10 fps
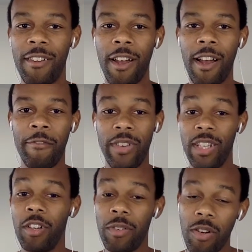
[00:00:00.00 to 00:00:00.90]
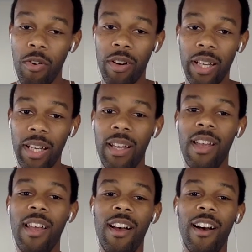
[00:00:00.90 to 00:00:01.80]
video recording
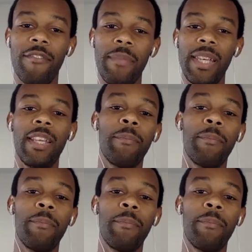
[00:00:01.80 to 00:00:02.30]
of me